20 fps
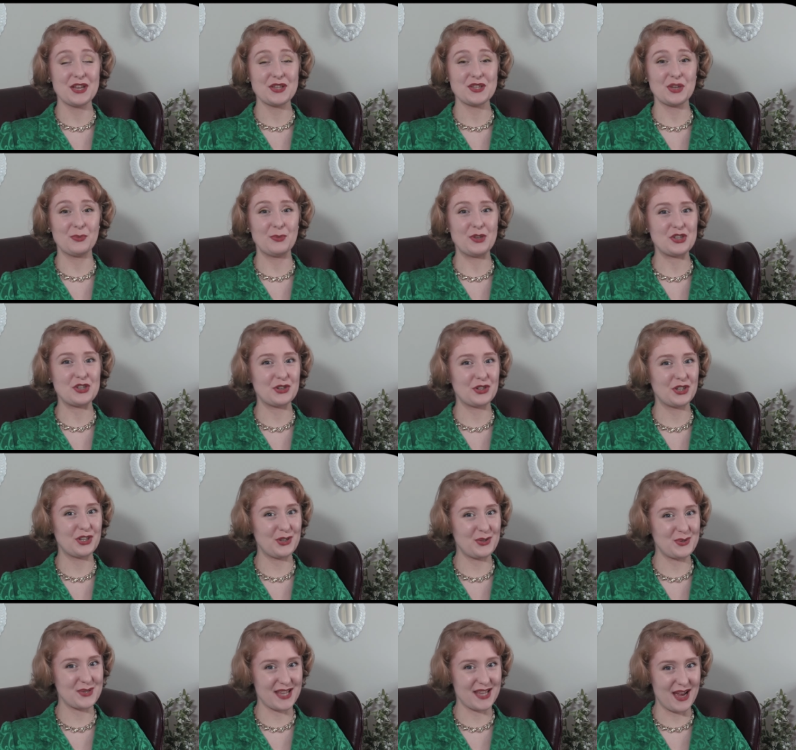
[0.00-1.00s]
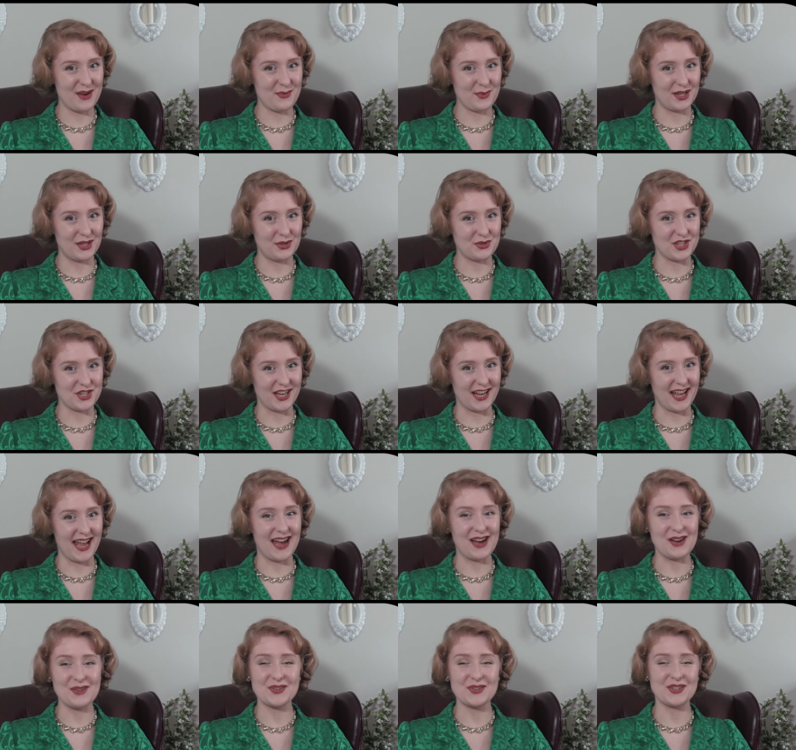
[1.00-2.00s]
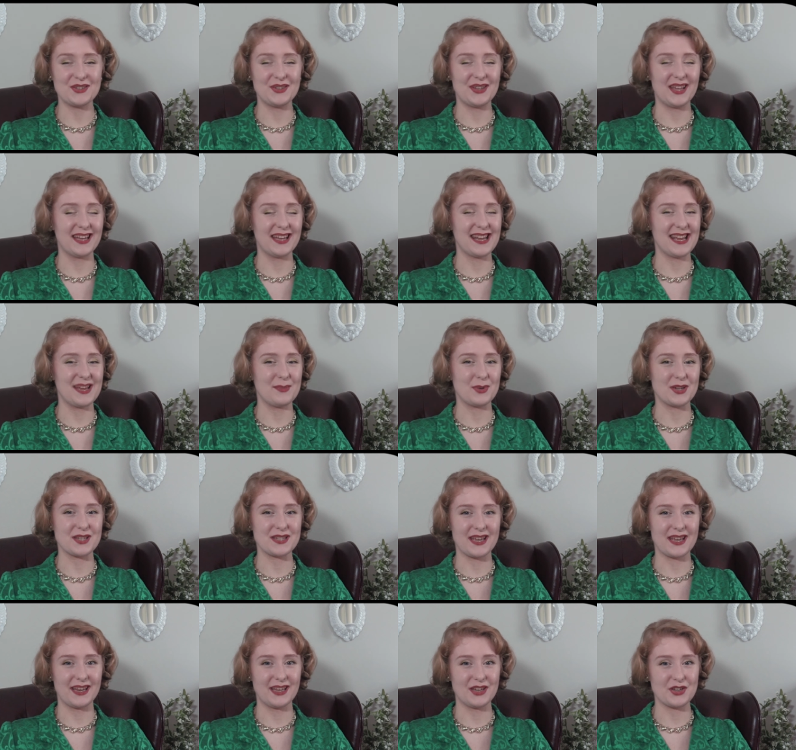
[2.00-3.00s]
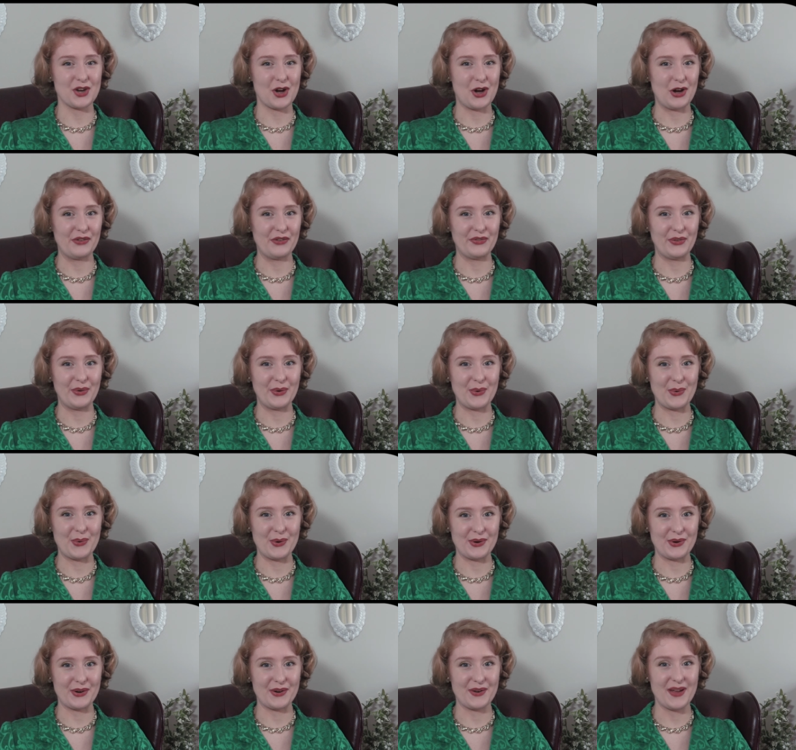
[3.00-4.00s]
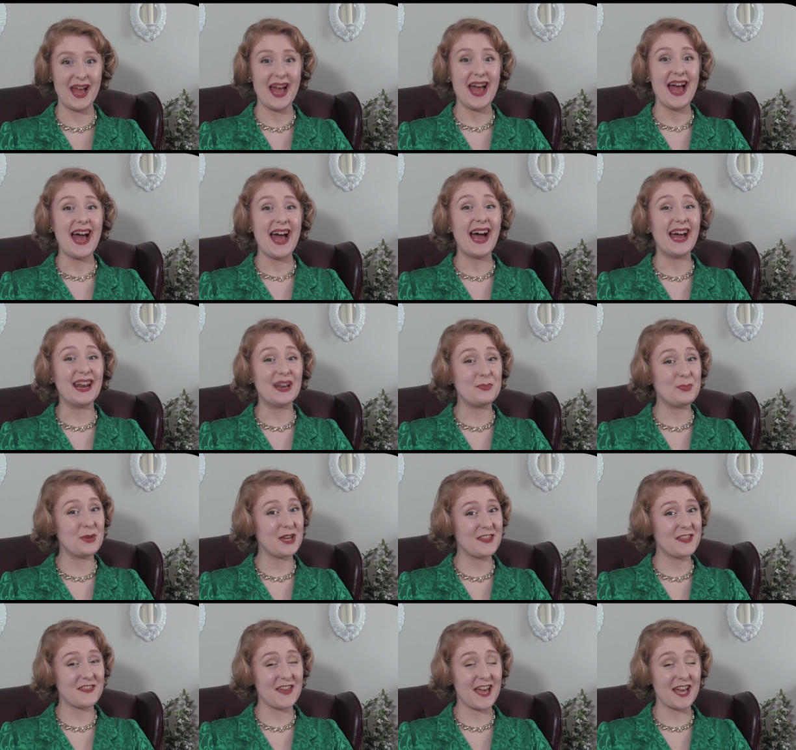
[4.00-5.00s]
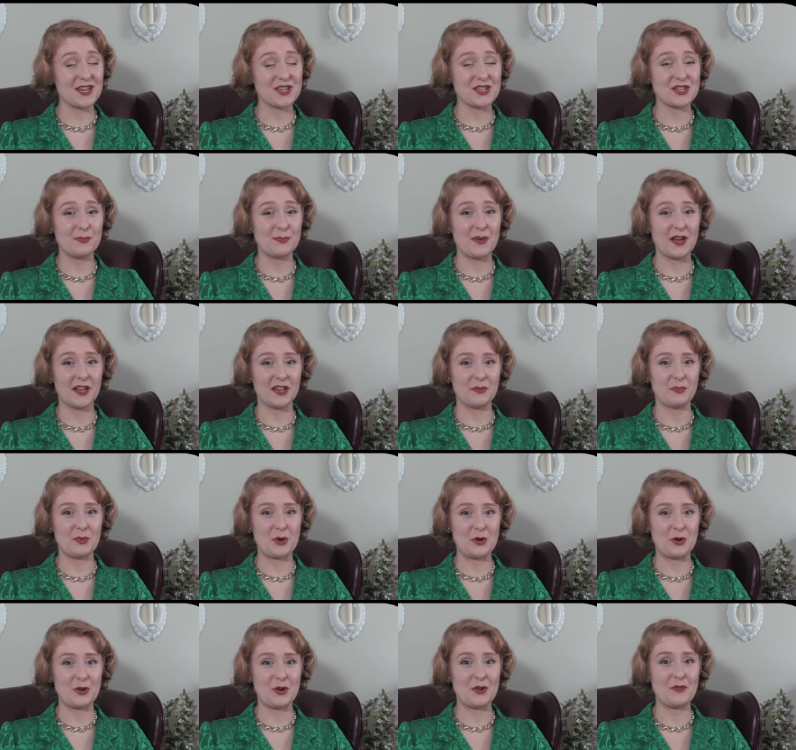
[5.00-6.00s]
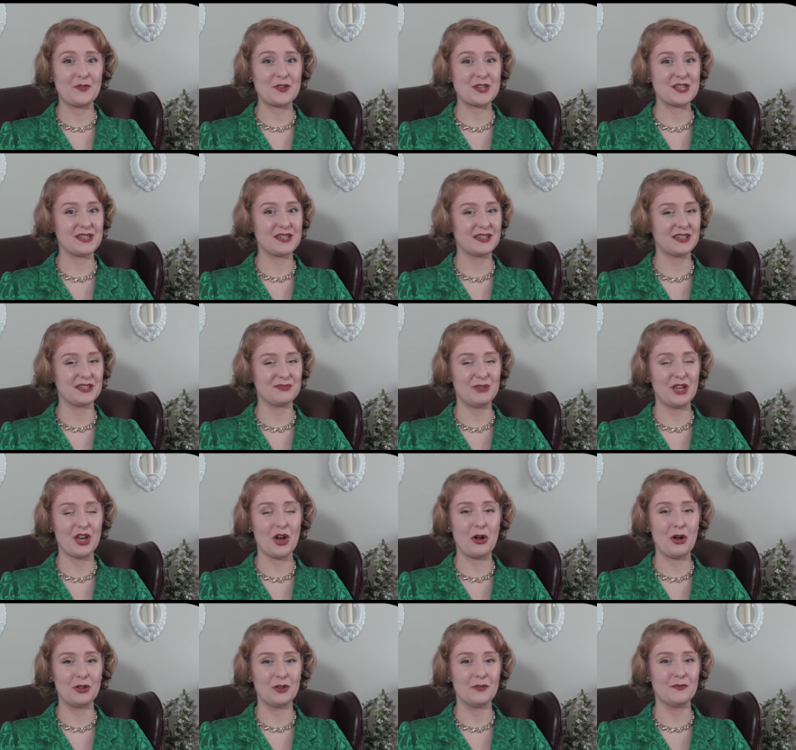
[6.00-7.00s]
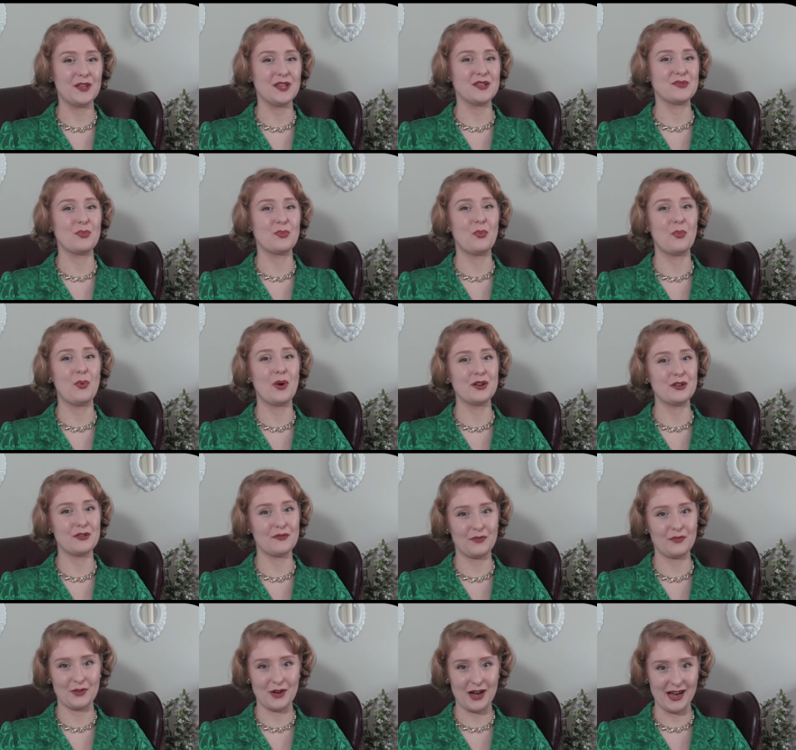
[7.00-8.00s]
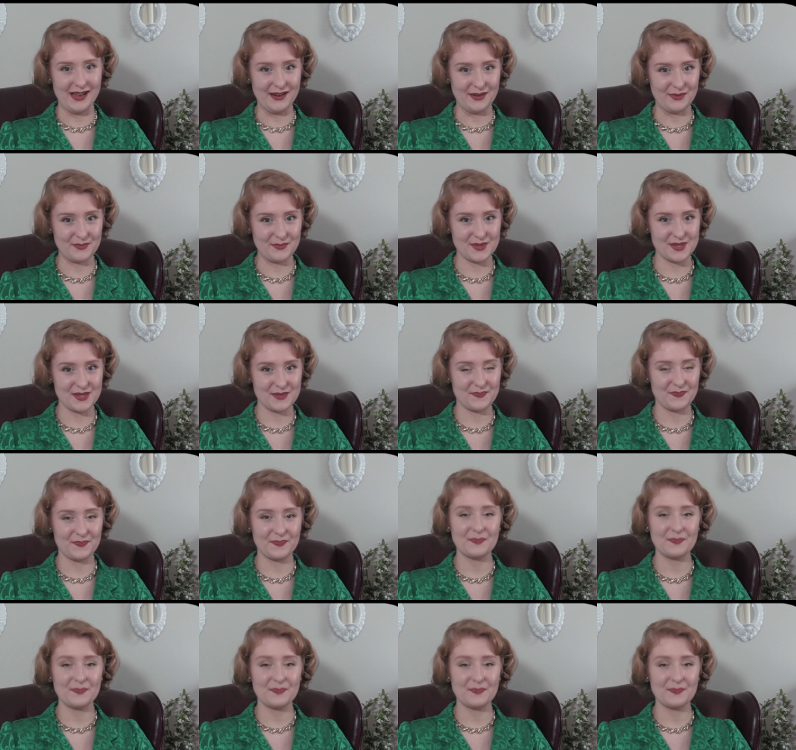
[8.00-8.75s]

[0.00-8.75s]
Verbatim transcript: So be sure to use that when you check out to get a percentage off your order. And a big thanks to Belle Epoque for sending me all of these wonderful items.